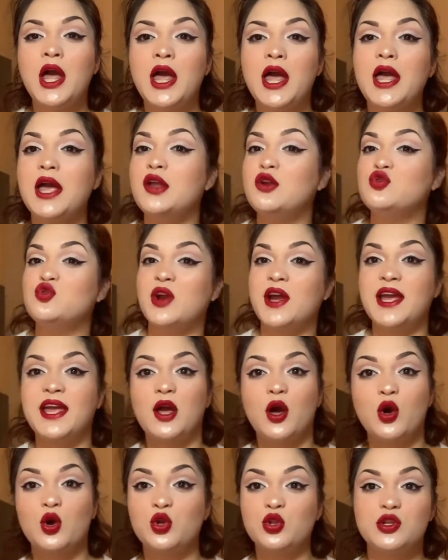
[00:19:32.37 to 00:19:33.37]
and trying
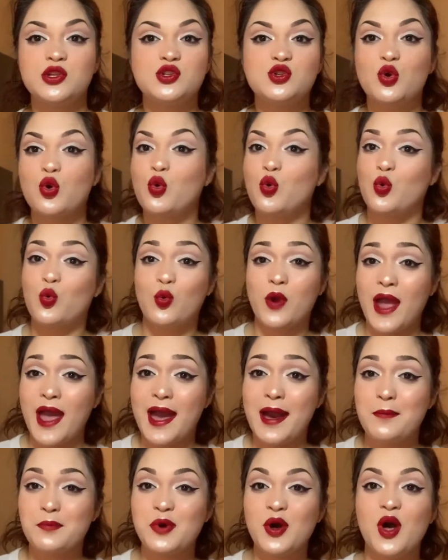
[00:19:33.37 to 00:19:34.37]
out all this
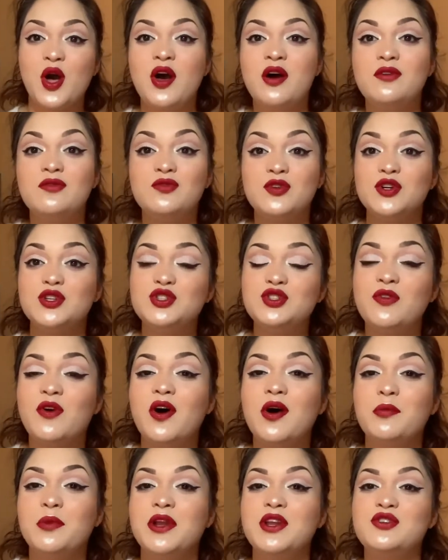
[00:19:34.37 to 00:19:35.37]
crap. First of all,
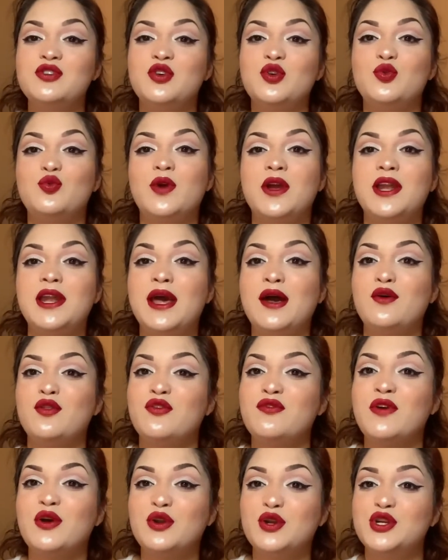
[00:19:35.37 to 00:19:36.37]
I'm going to tell you right now, the
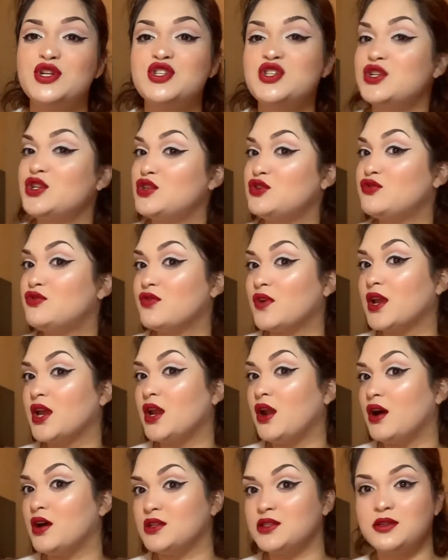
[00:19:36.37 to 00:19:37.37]
foundation is freaking
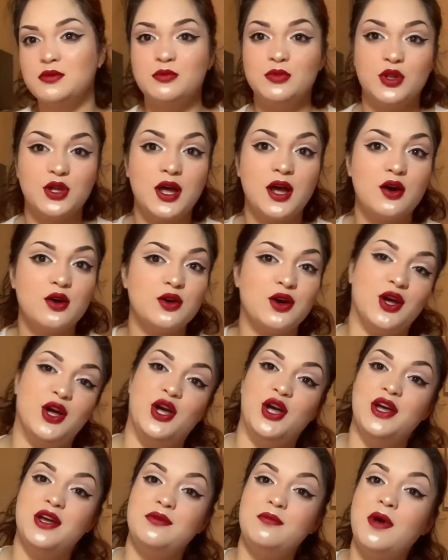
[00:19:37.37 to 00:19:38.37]
awesome. Look how
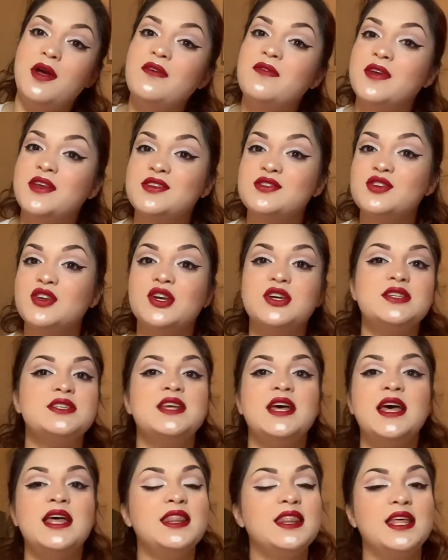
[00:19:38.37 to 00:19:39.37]
good my face looks.
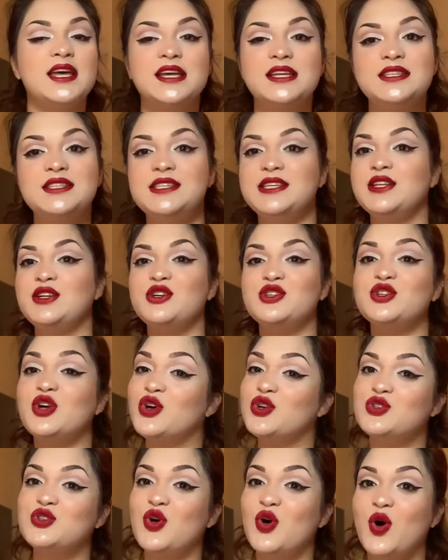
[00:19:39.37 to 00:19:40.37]
The concealer is
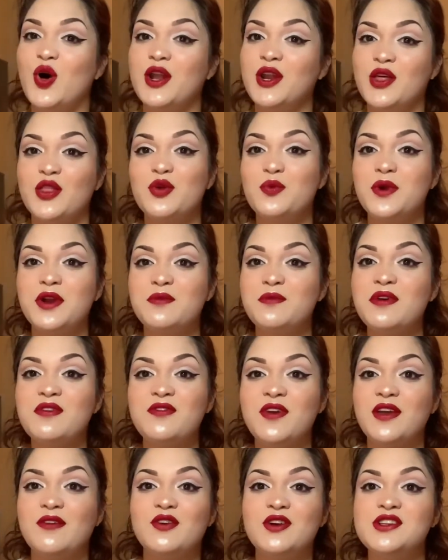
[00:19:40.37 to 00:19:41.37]
also another one of my
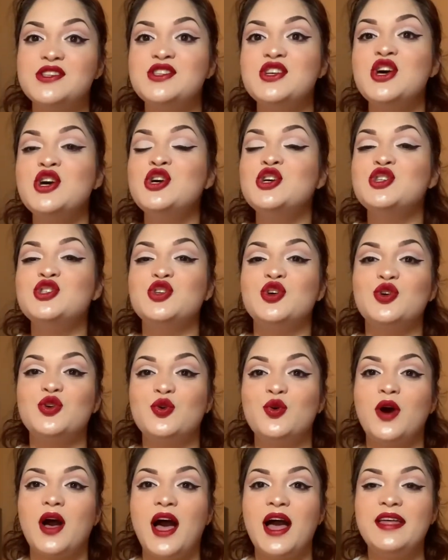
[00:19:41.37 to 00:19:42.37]
favorites.
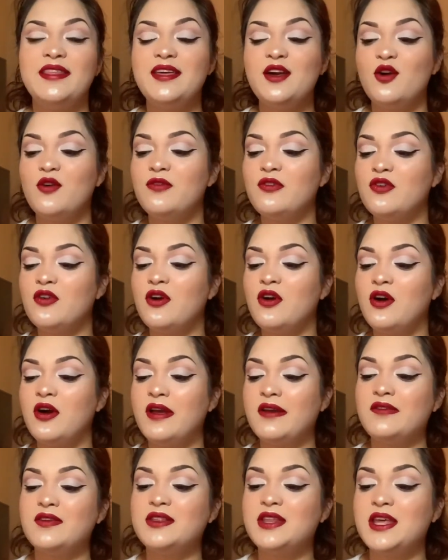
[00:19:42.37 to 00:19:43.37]
So I think overall,
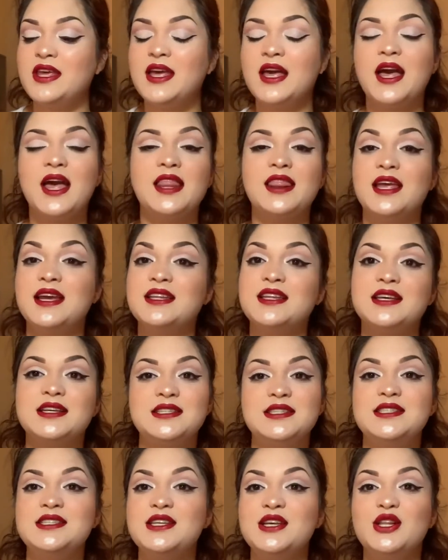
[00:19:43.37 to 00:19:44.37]
everything, I like the
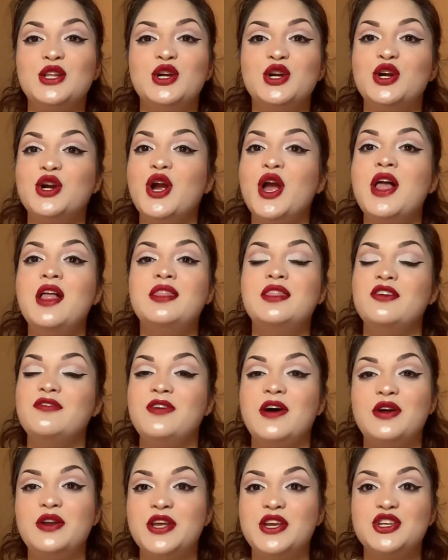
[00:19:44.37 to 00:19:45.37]
concealer, the
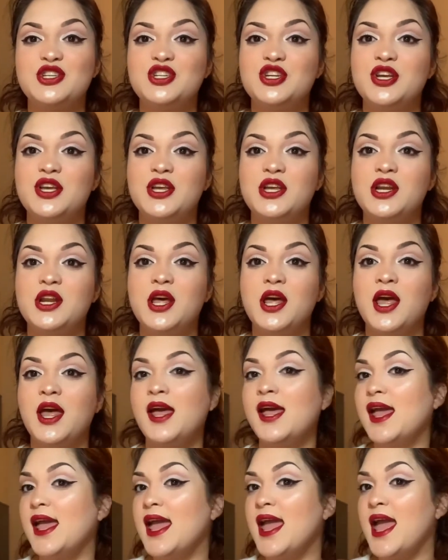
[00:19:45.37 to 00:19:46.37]
foundation,
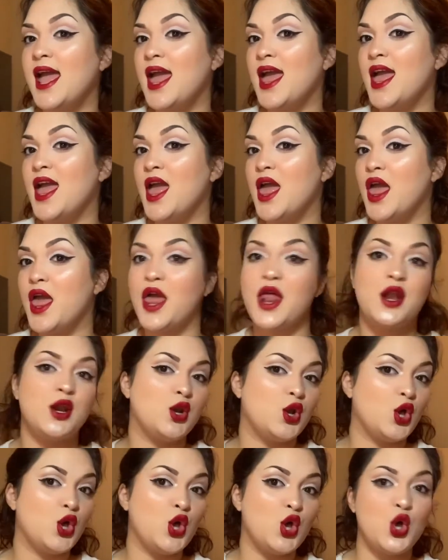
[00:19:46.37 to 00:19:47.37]

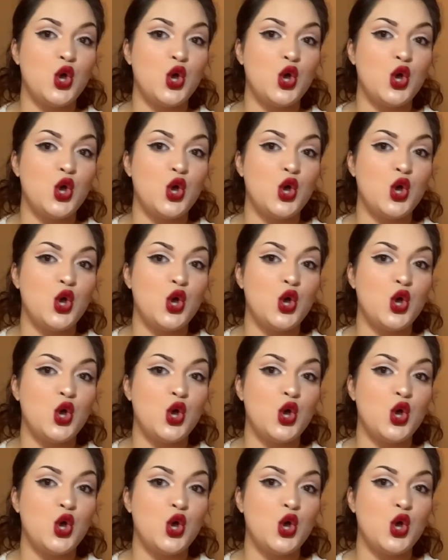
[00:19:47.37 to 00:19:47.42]
and